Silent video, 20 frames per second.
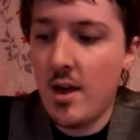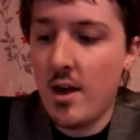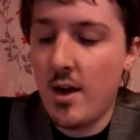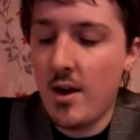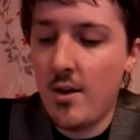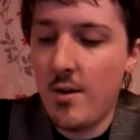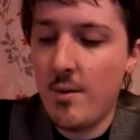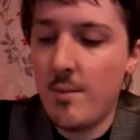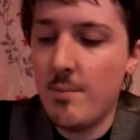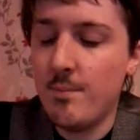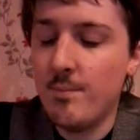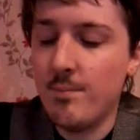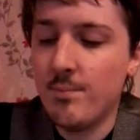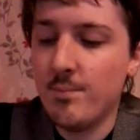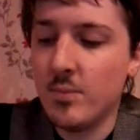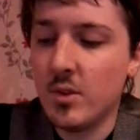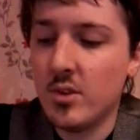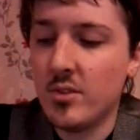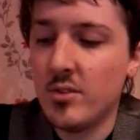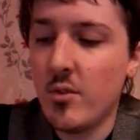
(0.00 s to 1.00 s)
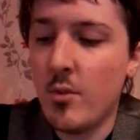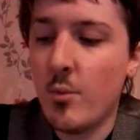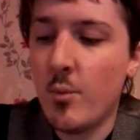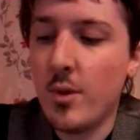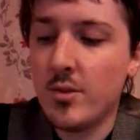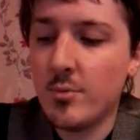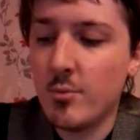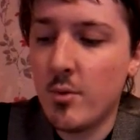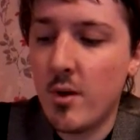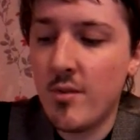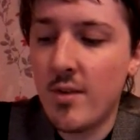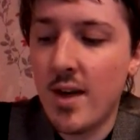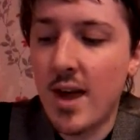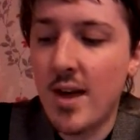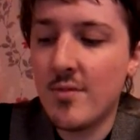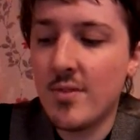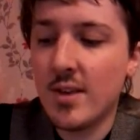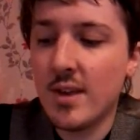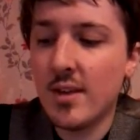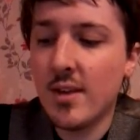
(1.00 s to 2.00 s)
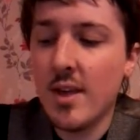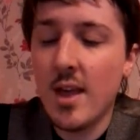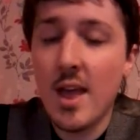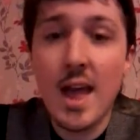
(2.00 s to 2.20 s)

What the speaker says: Because they're always worth having.